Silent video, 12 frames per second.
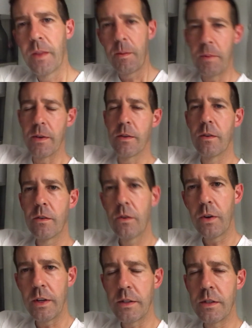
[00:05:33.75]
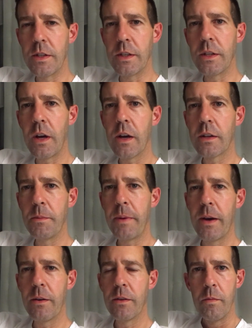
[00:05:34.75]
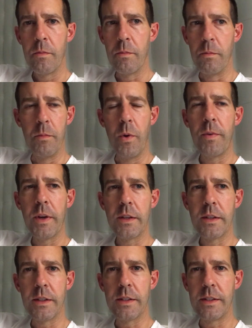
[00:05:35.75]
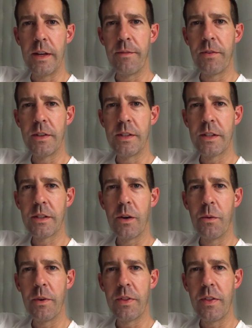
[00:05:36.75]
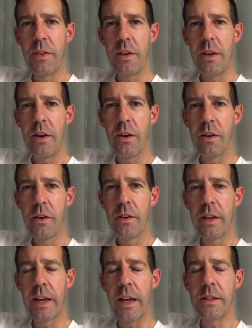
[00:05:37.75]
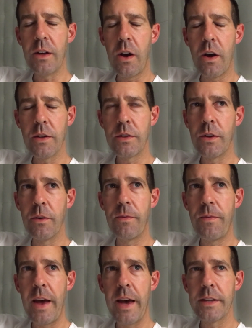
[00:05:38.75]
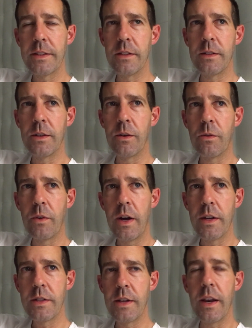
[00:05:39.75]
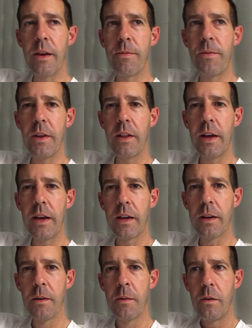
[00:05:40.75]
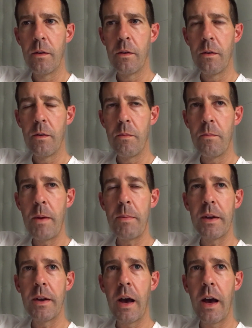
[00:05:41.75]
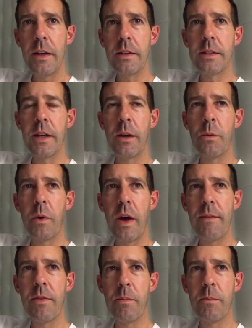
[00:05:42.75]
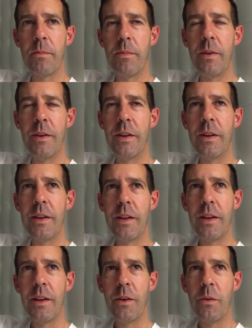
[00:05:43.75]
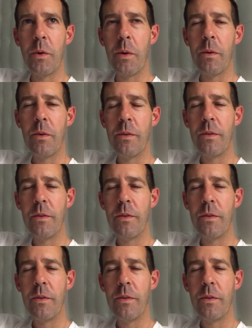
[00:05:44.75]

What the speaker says: I mean, Christ, she talked about moving to San Francisco within the year. Like, it's all so fast and so rushed. And I feel like maybe in hindsight, we'll